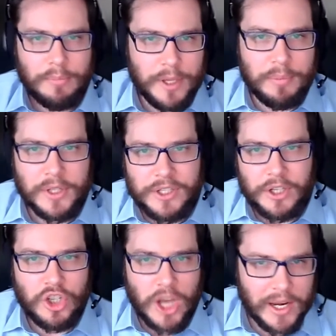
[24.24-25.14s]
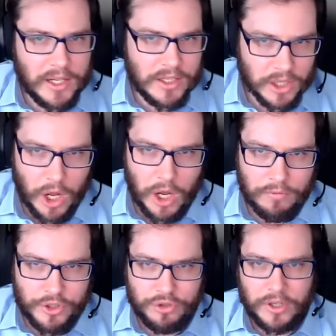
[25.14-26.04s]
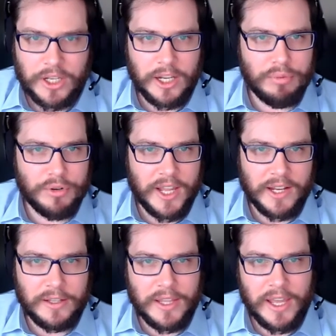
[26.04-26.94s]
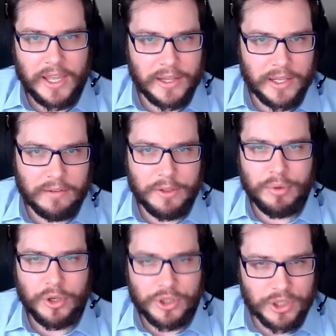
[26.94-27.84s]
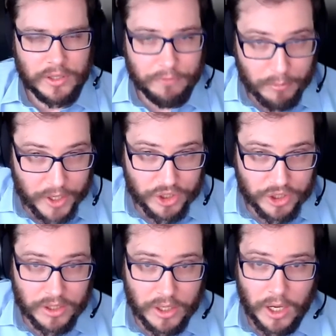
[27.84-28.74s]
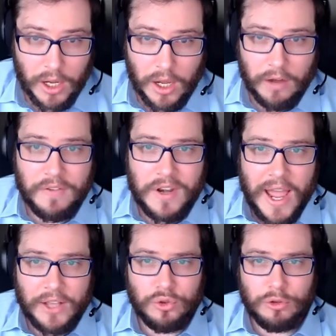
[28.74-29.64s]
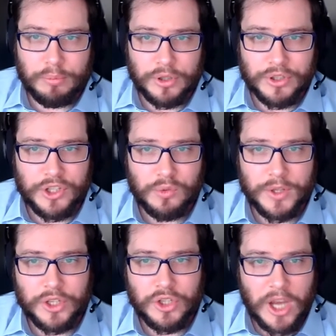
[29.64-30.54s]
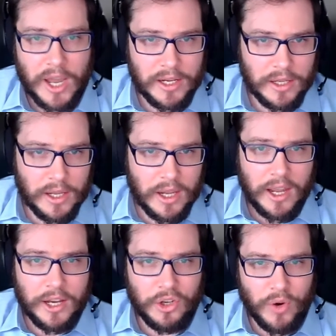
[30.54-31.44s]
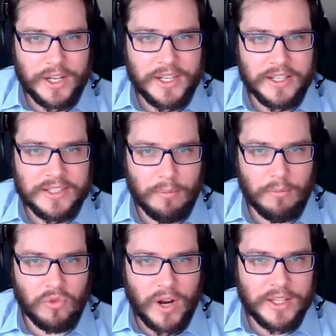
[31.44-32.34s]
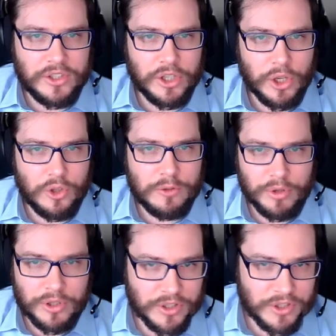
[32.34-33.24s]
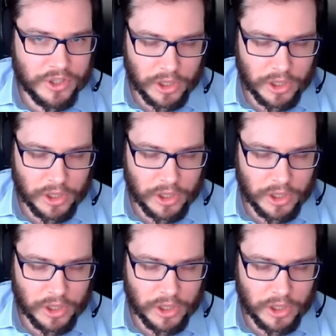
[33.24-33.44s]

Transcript: PIPL is a Chinese law restricting and protecting the handling of the personal information of natural persons within China and granting some rights to those persons.